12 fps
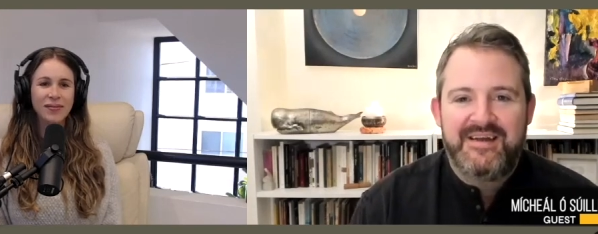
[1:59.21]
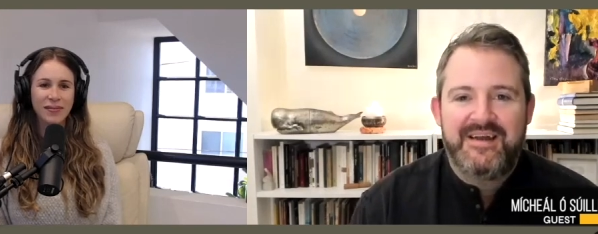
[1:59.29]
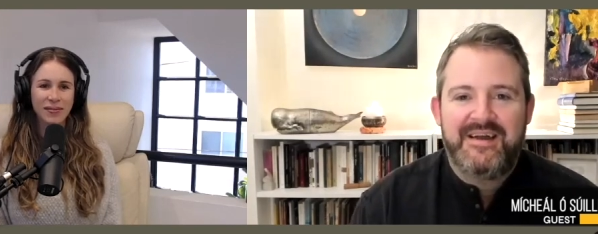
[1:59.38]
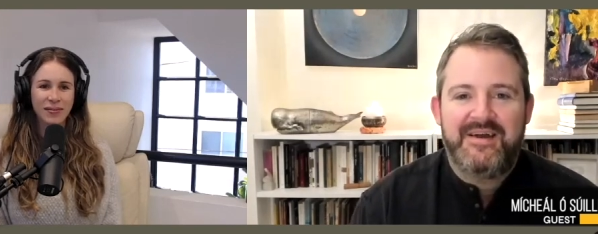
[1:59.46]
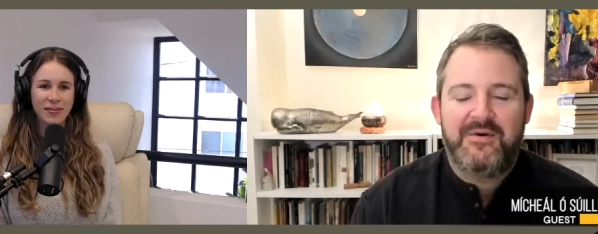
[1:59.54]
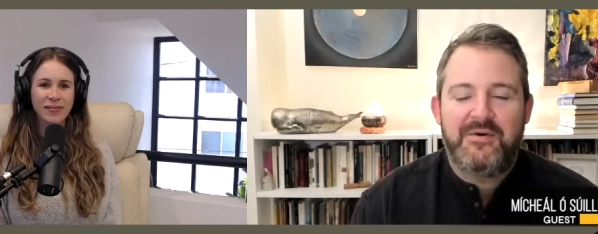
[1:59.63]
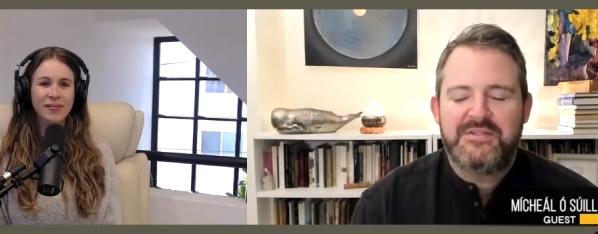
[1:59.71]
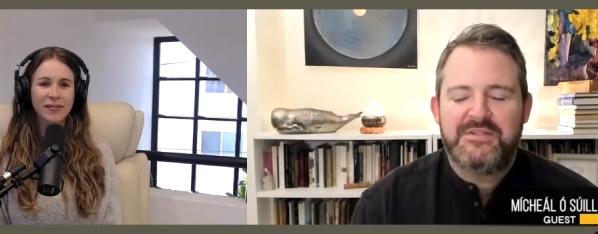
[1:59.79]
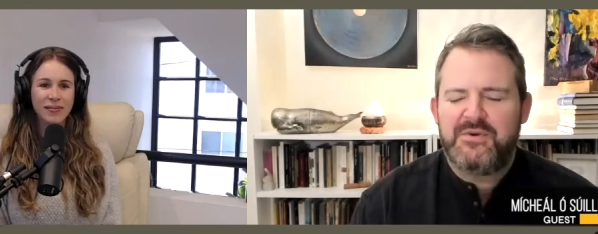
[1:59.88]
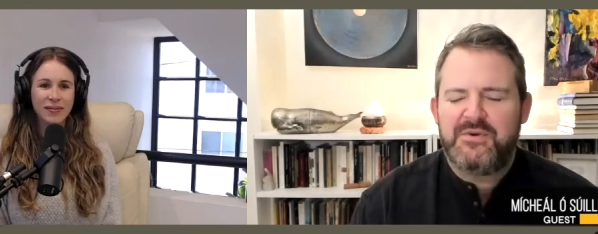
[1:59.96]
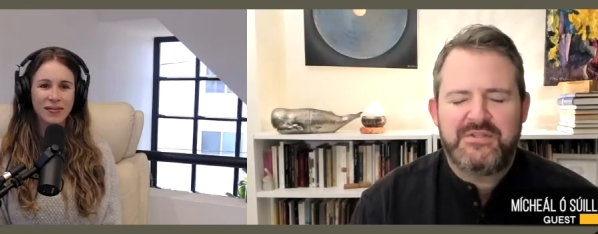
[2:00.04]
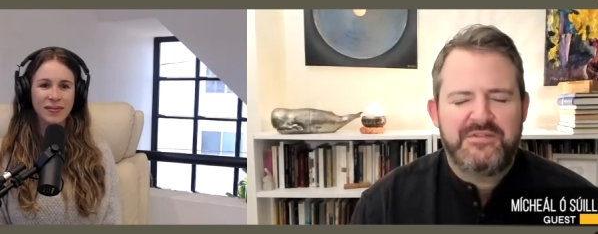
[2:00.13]
Speaker 1: All
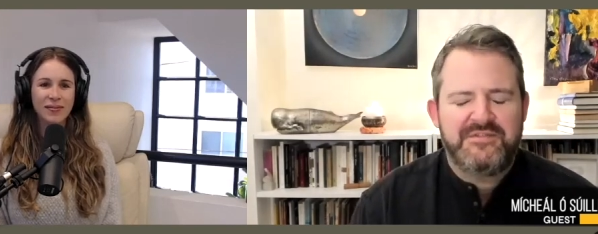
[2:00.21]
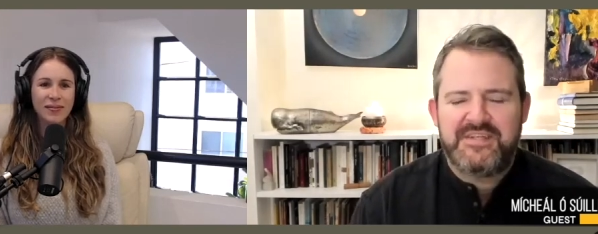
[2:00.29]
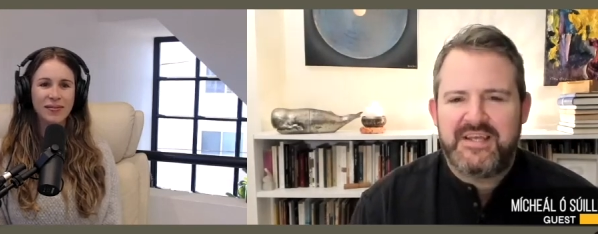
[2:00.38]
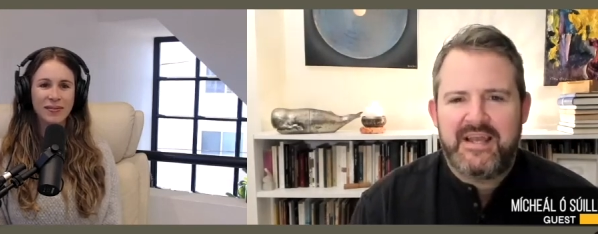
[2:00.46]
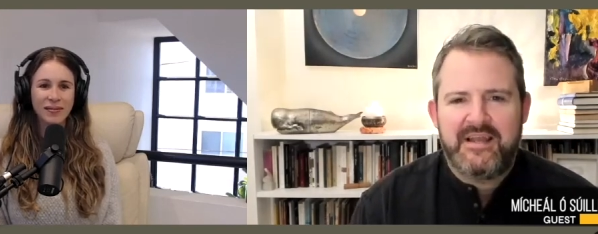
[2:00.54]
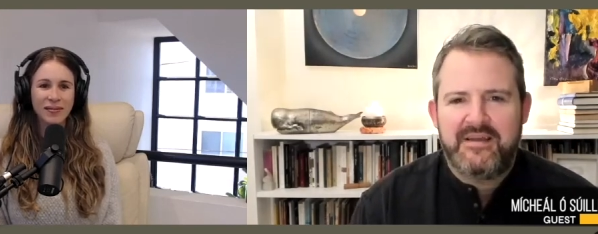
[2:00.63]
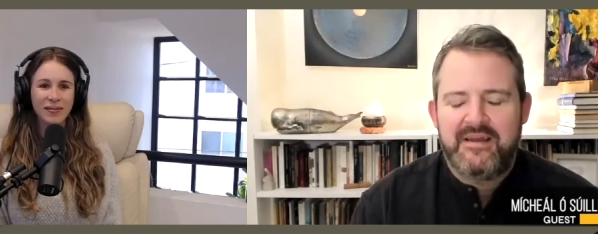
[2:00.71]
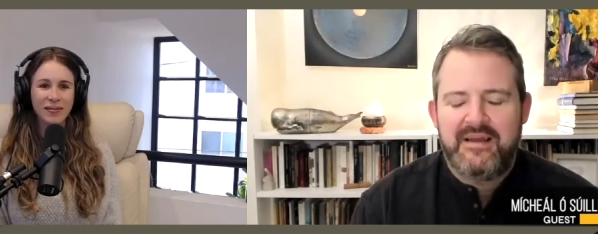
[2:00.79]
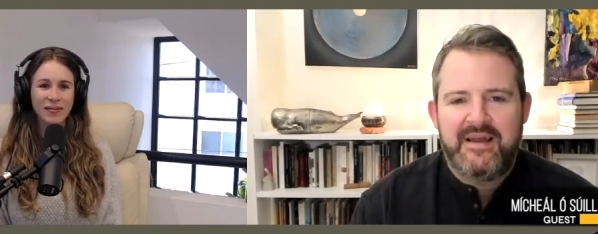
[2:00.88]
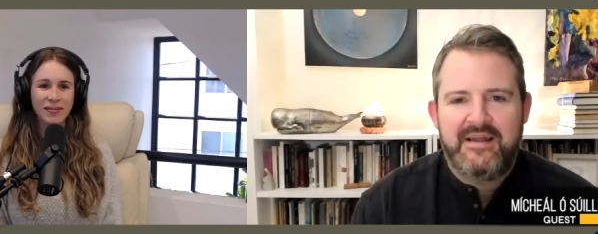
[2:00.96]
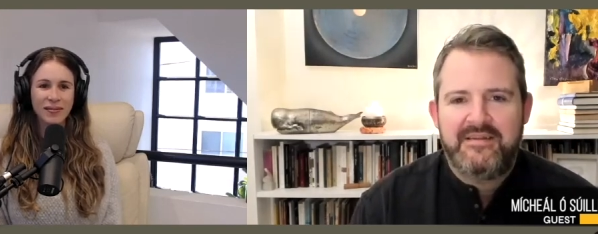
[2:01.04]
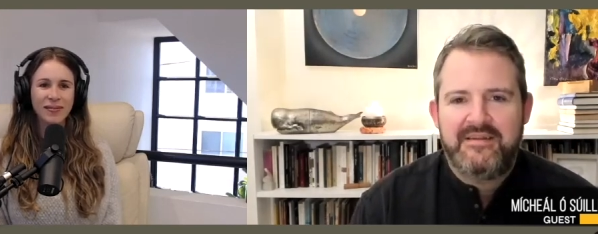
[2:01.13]
sorts of singing
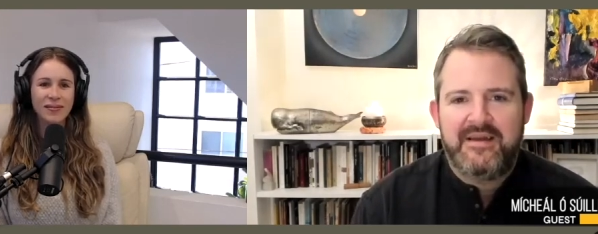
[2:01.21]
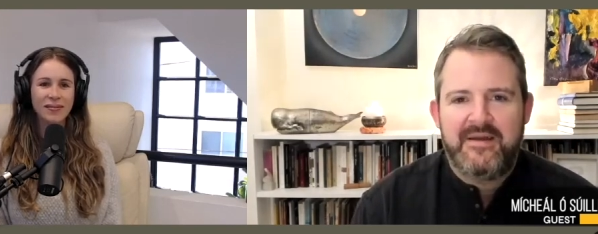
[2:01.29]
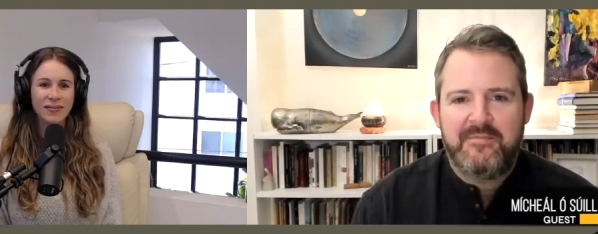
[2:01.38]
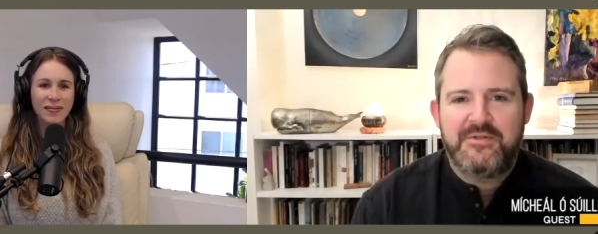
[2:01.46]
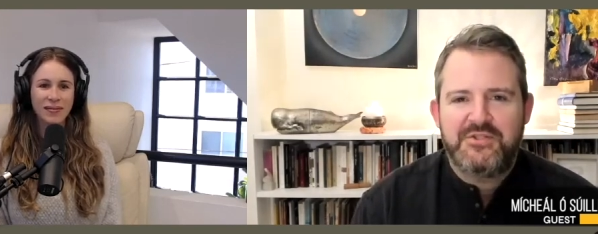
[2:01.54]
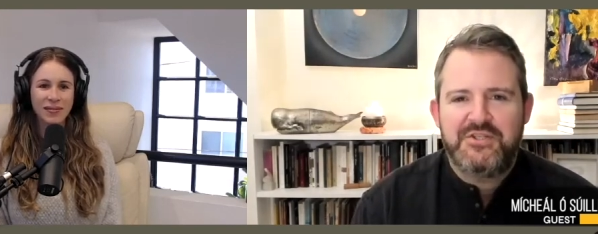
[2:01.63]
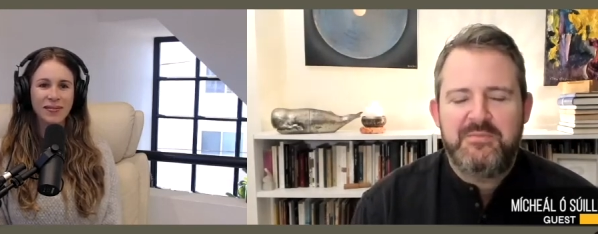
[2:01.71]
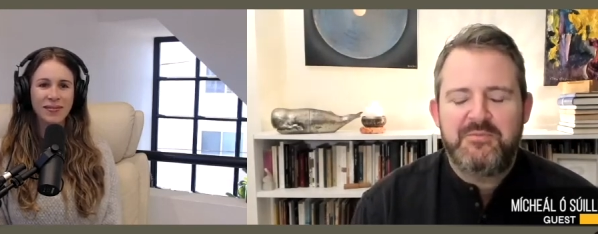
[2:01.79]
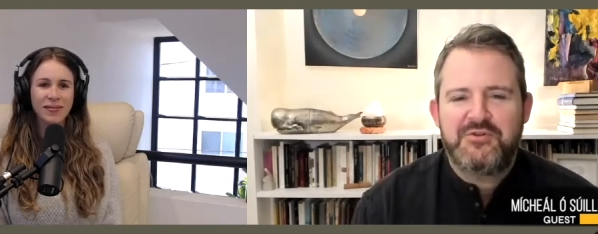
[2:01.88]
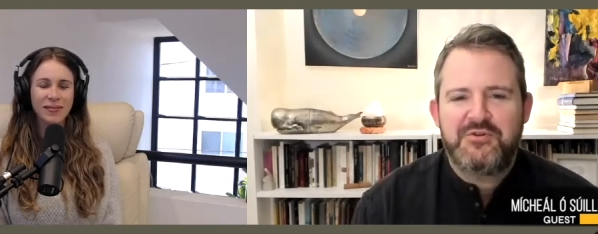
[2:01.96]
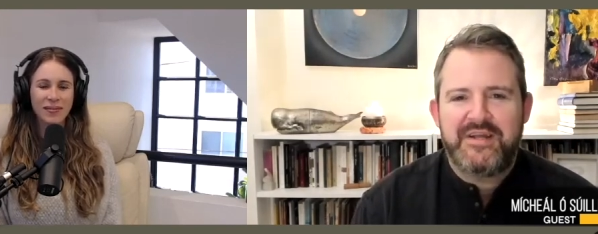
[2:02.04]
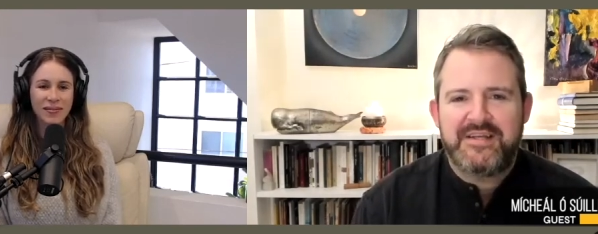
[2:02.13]
and
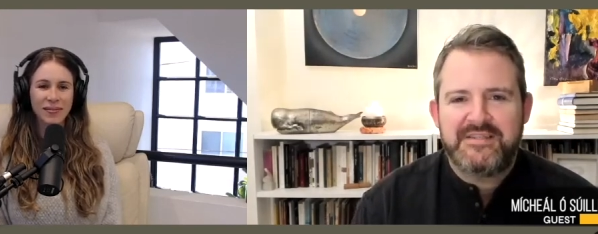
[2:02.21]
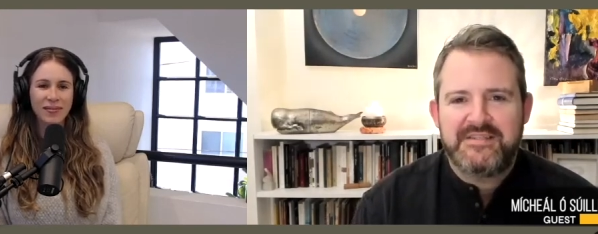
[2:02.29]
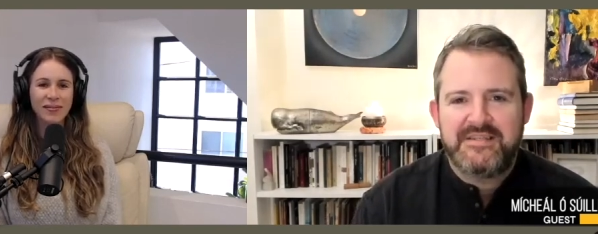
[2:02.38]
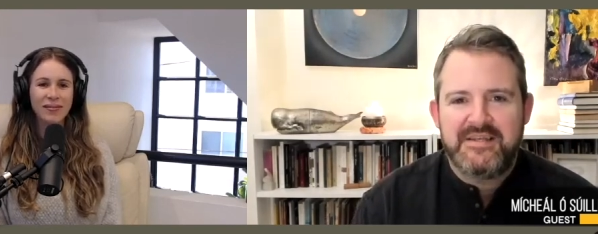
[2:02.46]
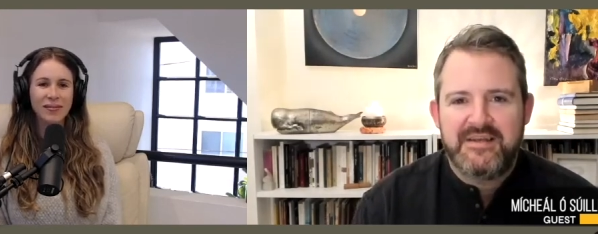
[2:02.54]
cheap tricks